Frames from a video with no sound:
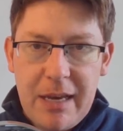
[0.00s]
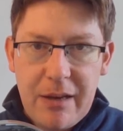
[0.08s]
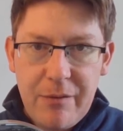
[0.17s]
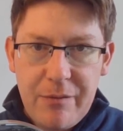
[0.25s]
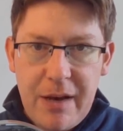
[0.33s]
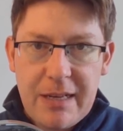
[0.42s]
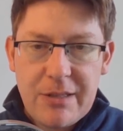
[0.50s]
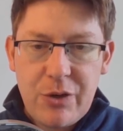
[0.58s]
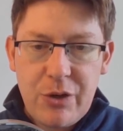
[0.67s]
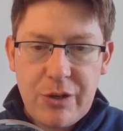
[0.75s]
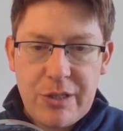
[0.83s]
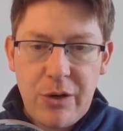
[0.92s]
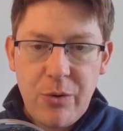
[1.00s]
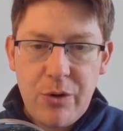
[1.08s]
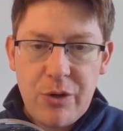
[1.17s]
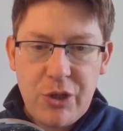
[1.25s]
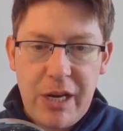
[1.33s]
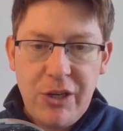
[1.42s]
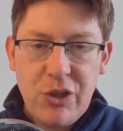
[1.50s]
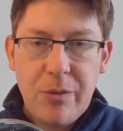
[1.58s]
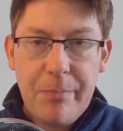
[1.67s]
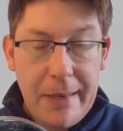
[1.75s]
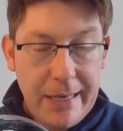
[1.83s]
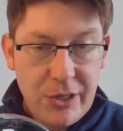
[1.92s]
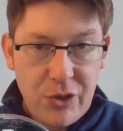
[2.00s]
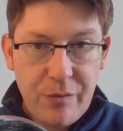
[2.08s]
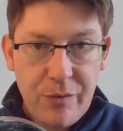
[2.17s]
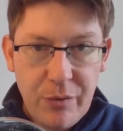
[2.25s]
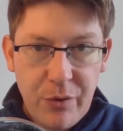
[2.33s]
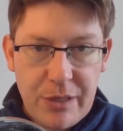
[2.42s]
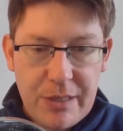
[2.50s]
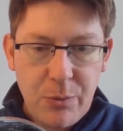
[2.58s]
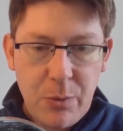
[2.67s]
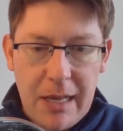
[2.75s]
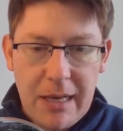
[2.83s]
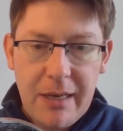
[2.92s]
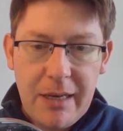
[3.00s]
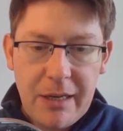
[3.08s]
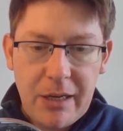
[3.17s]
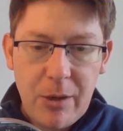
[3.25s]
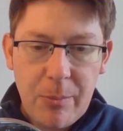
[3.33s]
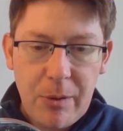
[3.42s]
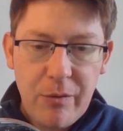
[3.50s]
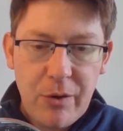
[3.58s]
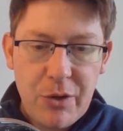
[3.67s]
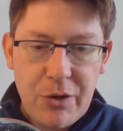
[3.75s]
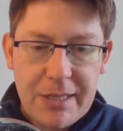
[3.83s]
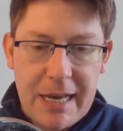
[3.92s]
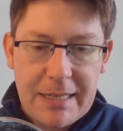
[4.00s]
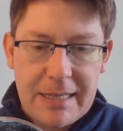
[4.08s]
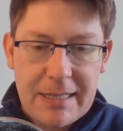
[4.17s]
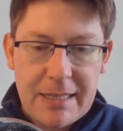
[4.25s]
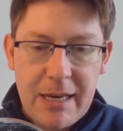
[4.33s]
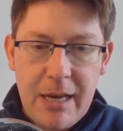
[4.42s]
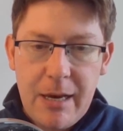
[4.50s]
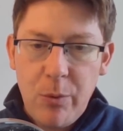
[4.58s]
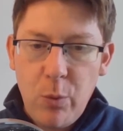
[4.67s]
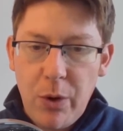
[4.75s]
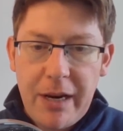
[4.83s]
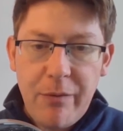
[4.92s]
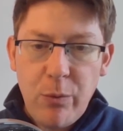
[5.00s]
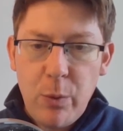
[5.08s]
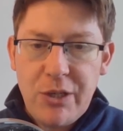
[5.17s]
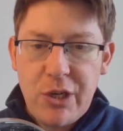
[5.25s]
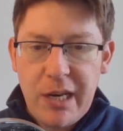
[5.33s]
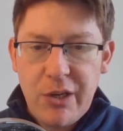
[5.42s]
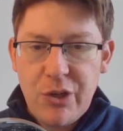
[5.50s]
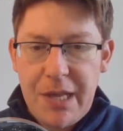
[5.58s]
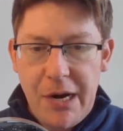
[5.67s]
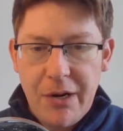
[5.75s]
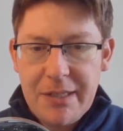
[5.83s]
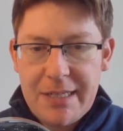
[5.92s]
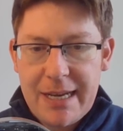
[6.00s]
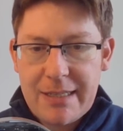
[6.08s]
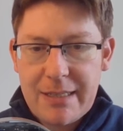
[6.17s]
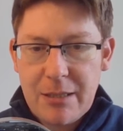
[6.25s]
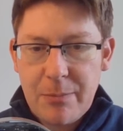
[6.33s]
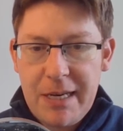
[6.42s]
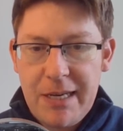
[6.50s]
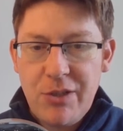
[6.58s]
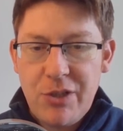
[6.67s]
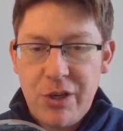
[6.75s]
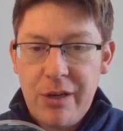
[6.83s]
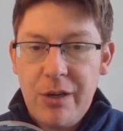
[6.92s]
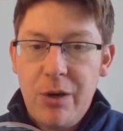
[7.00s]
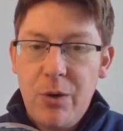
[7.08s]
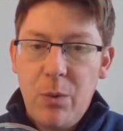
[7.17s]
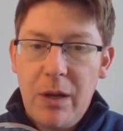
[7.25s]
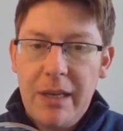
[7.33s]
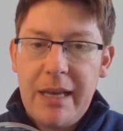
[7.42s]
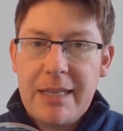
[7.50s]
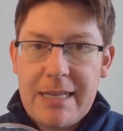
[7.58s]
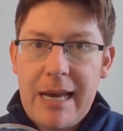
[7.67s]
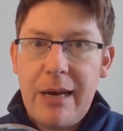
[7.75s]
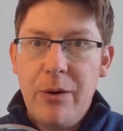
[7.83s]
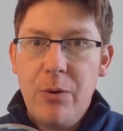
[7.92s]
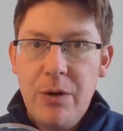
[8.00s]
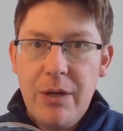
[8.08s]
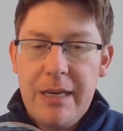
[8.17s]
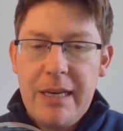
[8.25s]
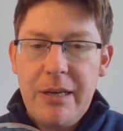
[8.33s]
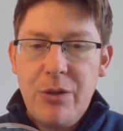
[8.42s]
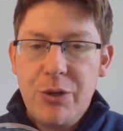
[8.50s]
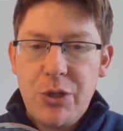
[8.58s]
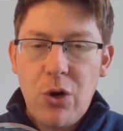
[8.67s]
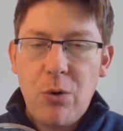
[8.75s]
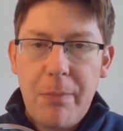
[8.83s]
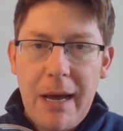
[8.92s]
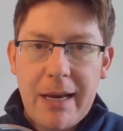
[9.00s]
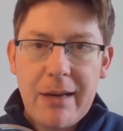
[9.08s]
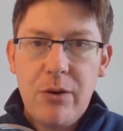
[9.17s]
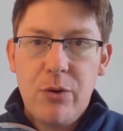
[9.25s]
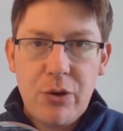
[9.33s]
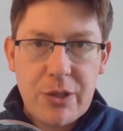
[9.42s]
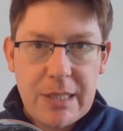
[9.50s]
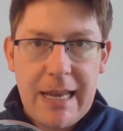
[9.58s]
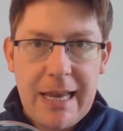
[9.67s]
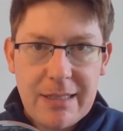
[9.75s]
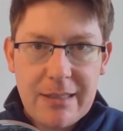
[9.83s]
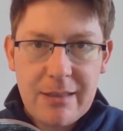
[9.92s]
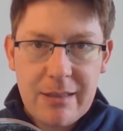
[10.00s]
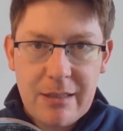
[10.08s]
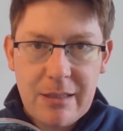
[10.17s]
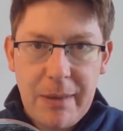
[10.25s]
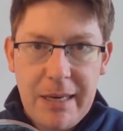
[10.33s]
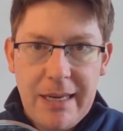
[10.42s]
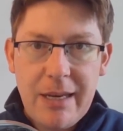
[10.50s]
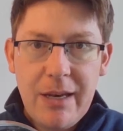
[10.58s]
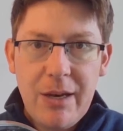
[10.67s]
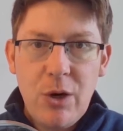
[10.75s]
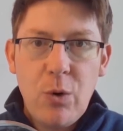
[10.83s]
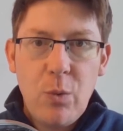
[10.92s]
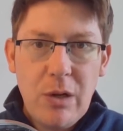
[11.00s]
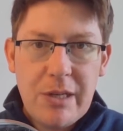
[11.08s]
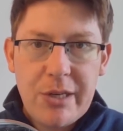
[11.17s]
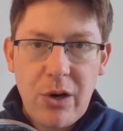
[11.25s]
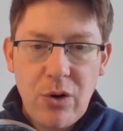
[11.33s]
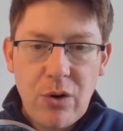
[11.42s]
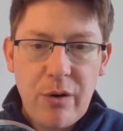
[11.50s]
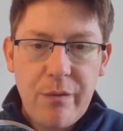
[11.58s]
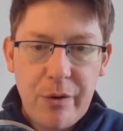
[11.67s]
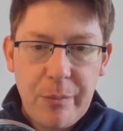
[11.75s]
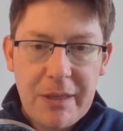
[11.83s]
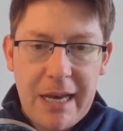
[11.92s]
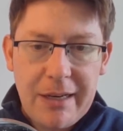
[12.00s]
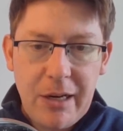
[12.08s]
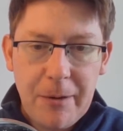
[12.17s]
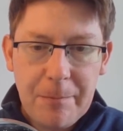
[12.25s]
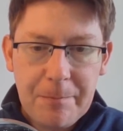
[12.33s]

it faster or slower, change the pitch of the voice as well, and a couple of other settings. But whatever we change there in text to speech, well, that's how either talkback or select to speak will talk from then on.